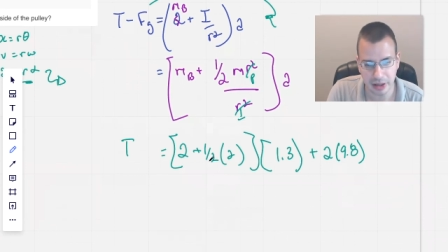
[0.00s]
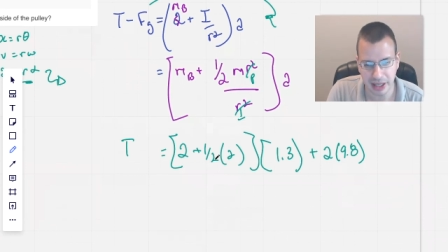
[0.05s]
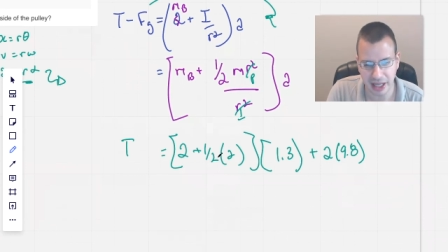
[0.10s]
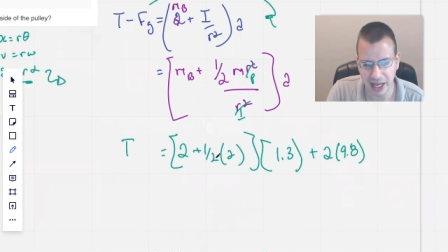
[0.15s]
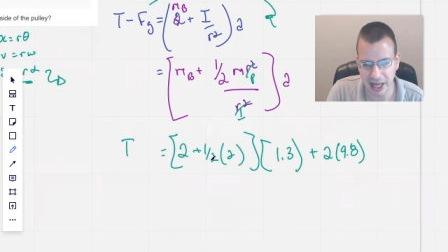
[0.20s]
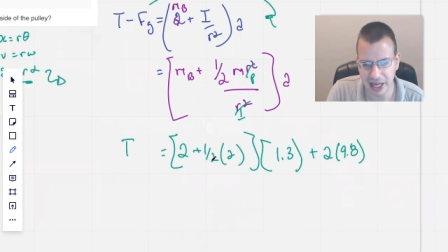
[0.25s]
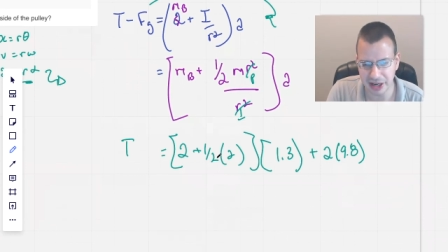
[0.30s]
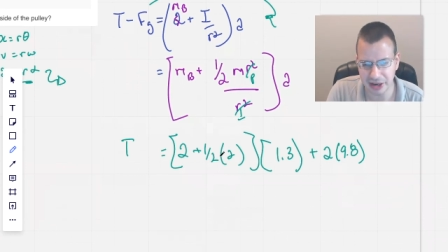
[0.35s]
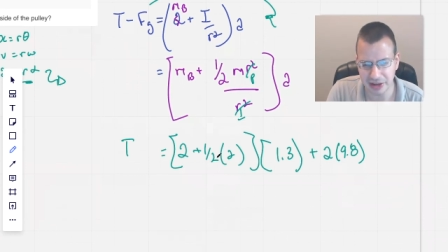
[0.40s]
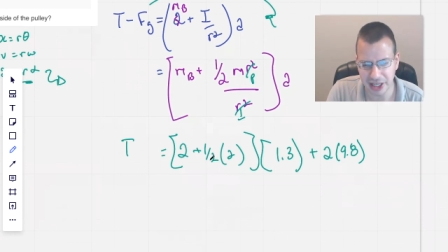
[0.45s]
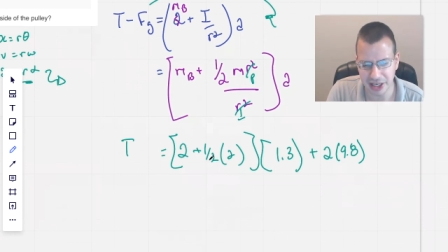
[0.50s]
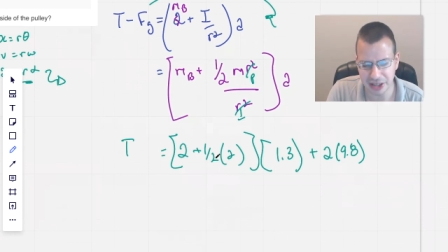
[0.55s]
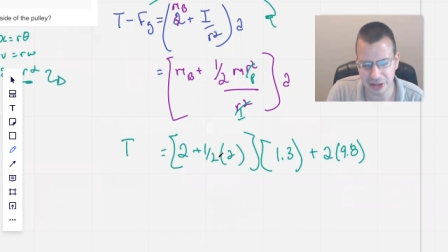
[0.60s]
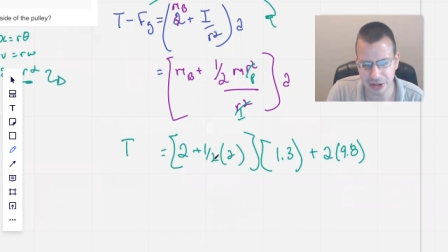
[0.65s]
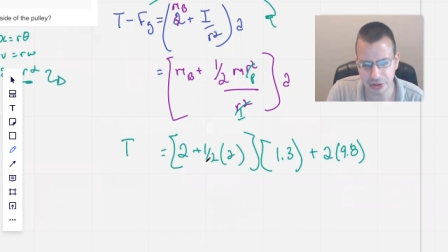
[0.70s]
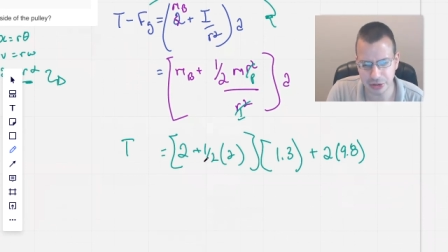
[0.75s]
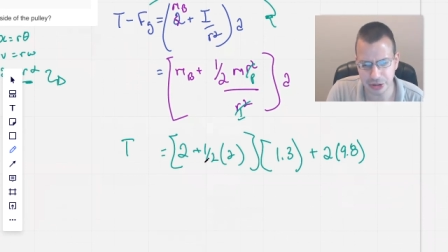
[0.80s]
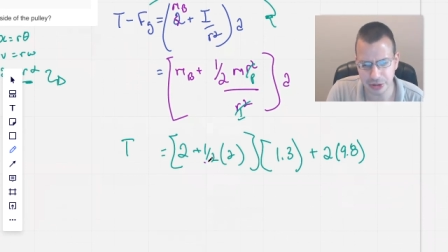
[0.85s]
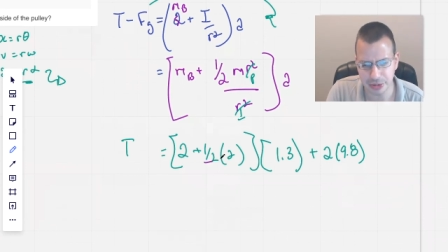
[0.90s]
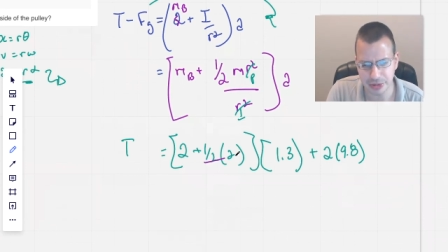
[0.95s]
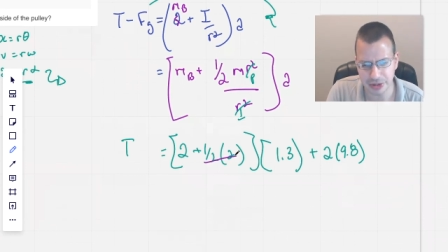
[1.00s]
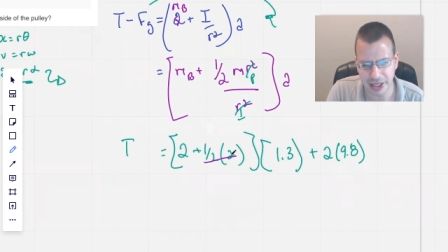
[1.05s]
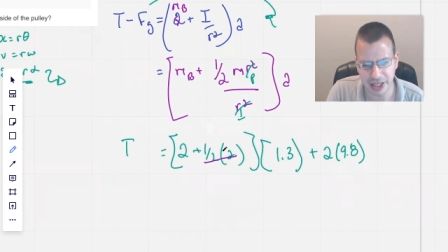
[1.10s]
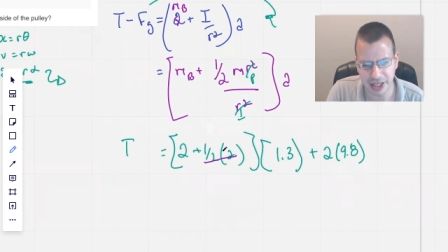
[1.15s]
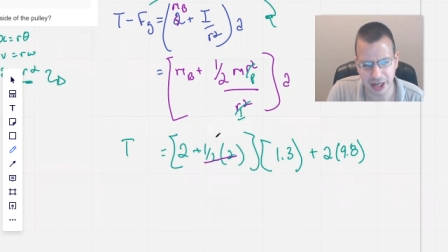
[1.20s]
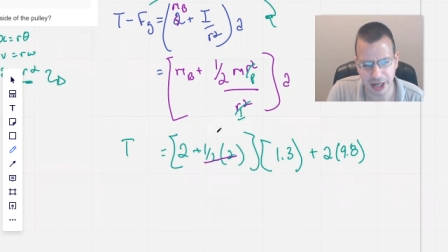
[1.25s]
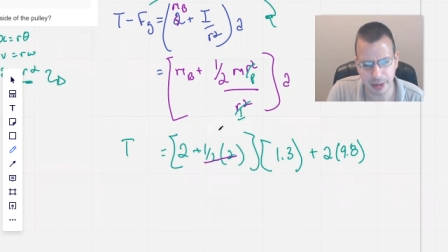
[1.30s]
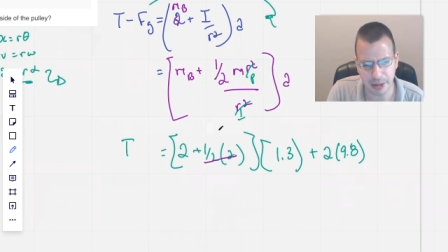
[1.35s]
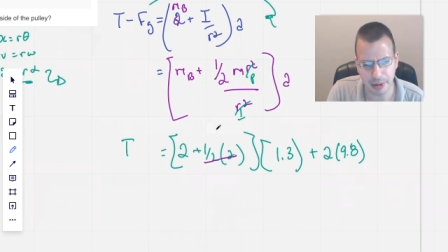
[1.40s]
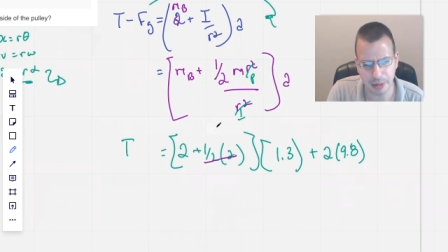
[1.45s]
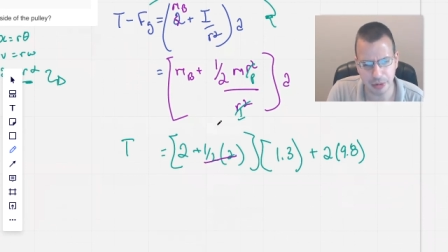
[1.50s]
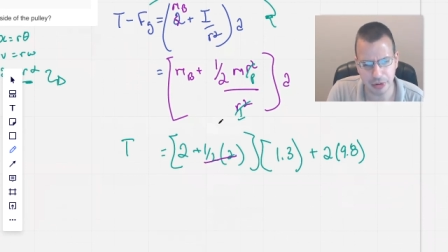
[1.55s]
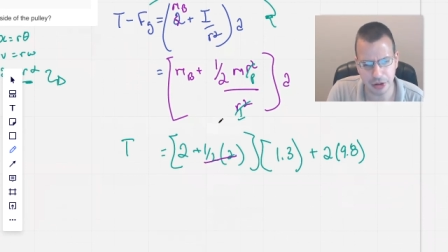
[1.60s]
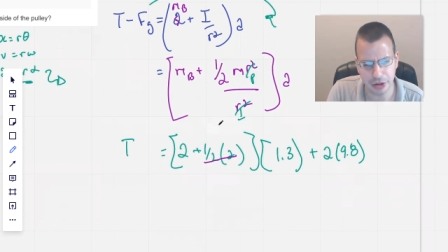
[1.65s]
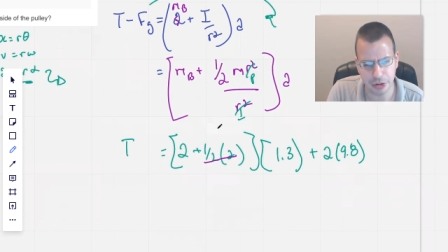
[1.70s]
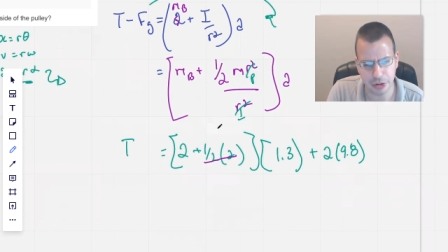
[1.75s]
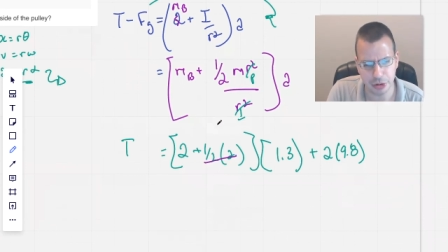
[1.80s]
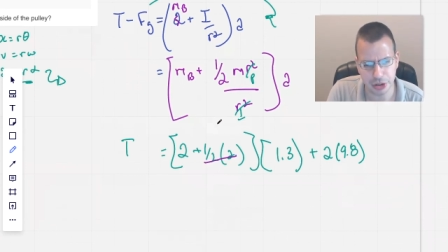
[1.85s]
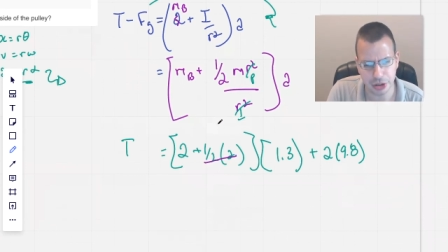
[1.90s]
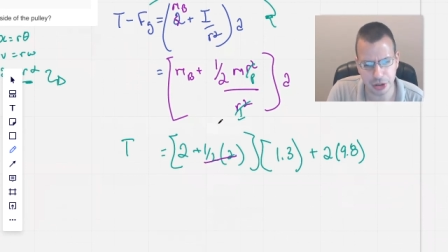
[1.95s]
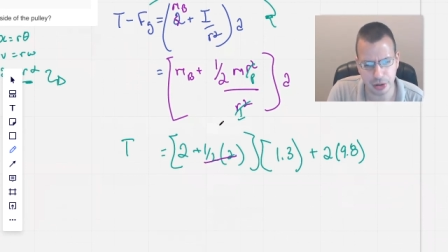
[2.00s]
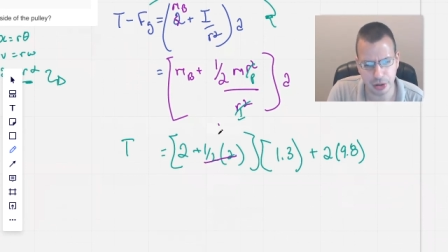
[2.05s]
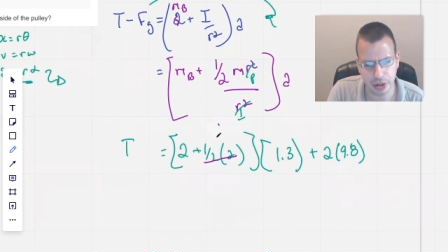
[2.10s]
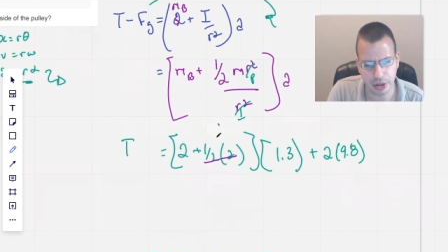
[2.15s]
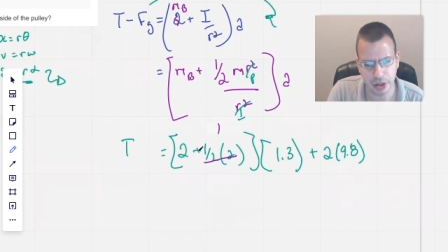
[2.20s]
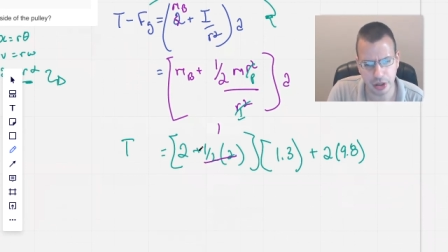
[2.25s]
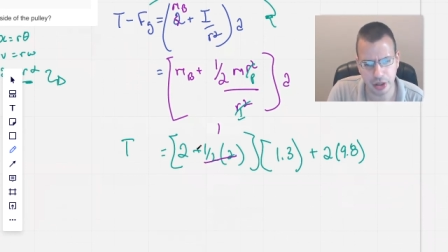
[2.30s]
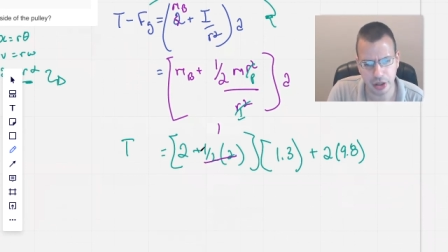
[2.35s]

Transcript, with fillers: Ah, I do that tune too much. I need to come up with a new tune.